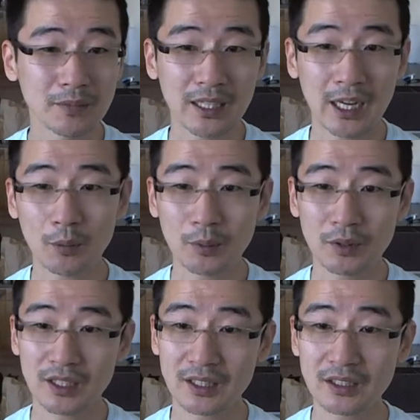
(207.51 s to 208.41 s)
helping
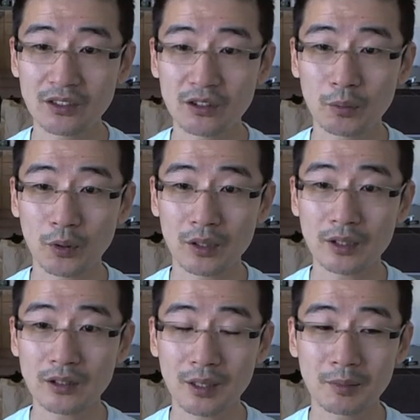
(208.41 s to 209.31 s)
with the indie
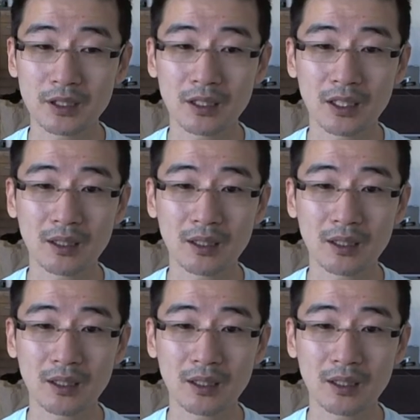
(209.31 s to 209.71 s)
support. I mean,